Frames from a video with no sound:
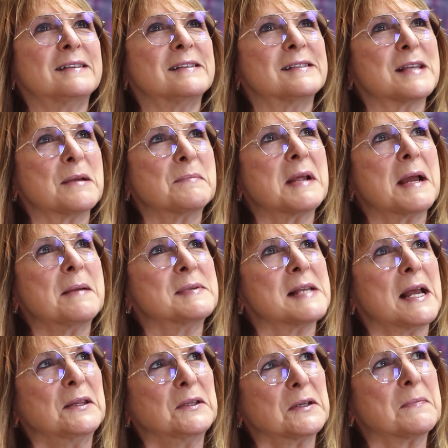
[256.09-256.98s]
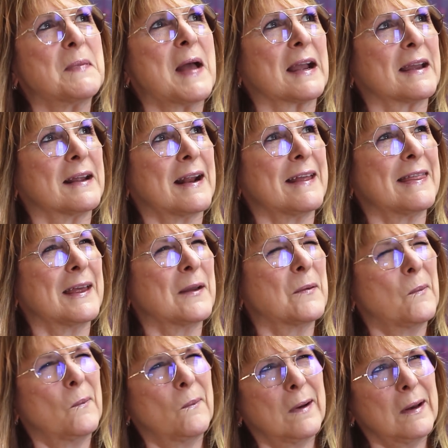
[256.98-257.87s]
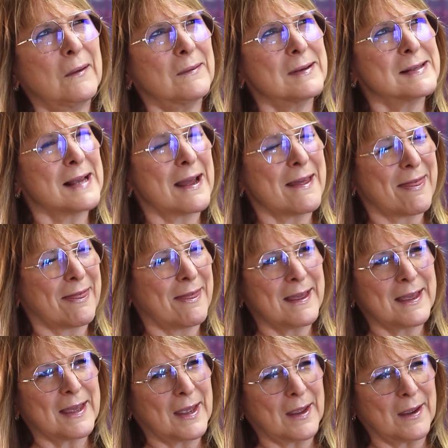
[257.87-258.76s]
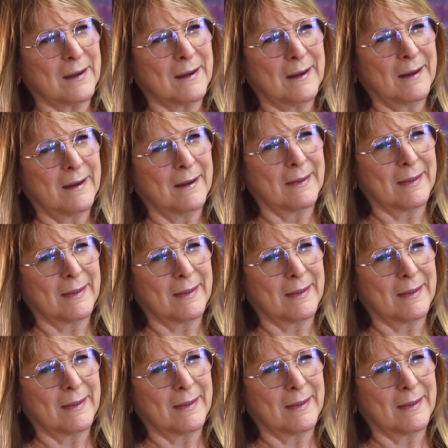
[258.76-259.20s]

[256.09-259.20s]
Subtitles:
sometimes I look back and I think, what was I thinking